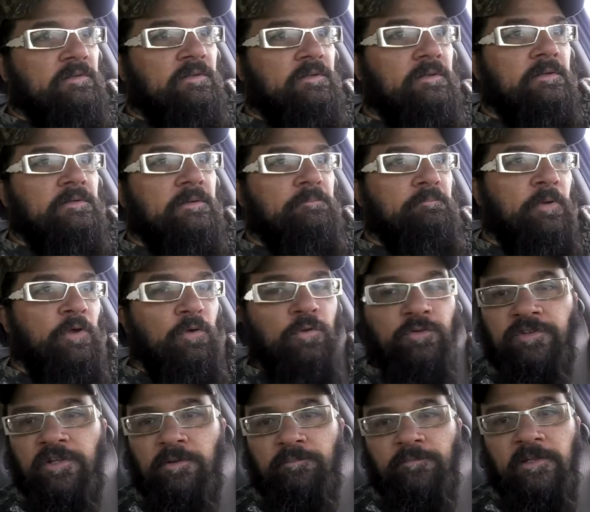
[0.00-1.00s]
to
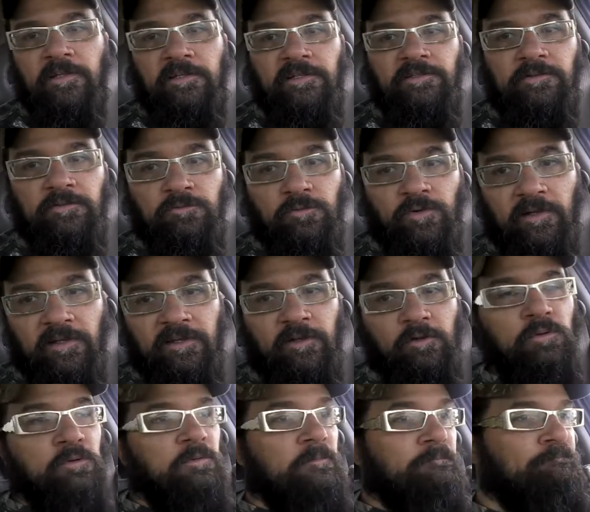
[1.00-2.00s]
build something really
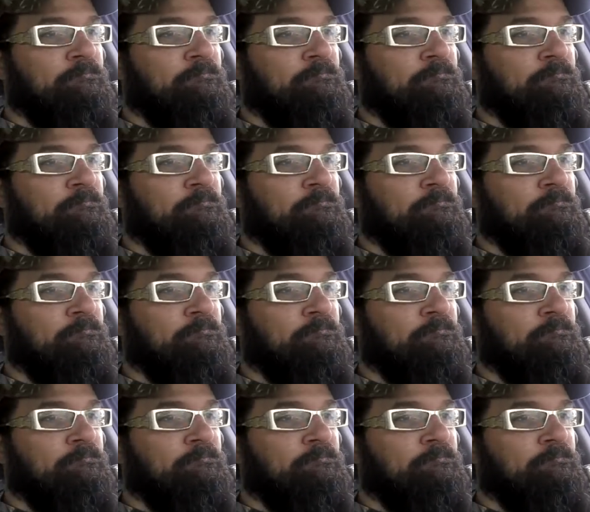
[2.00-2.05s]
cool.